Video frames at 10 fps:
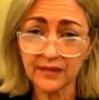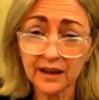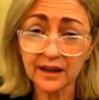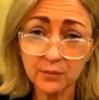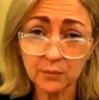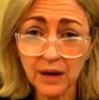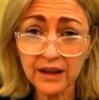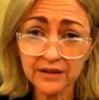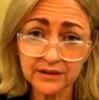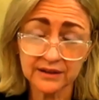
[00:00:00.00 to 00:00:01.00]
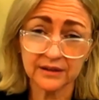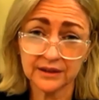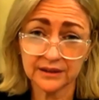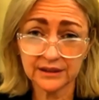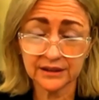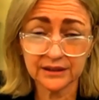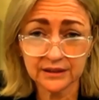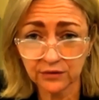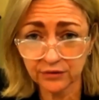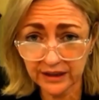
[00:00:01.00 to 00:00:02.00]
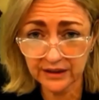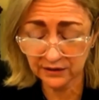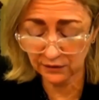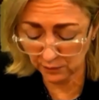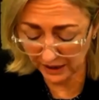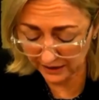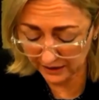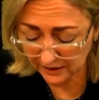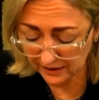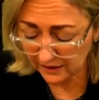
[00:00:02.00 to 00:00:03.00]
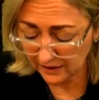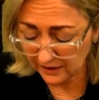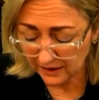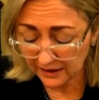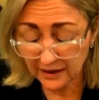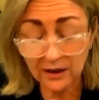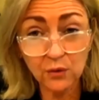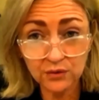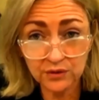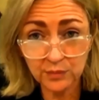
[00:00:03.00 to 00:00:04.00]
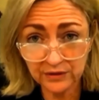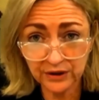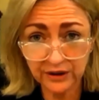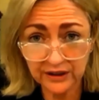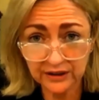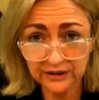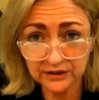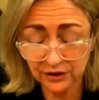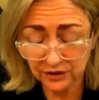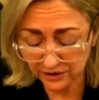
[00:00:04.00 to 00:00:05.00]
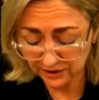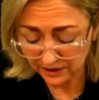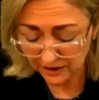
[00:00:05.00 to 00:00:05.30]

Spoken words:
and mothers and sisters and friends of men ought to be very concerned,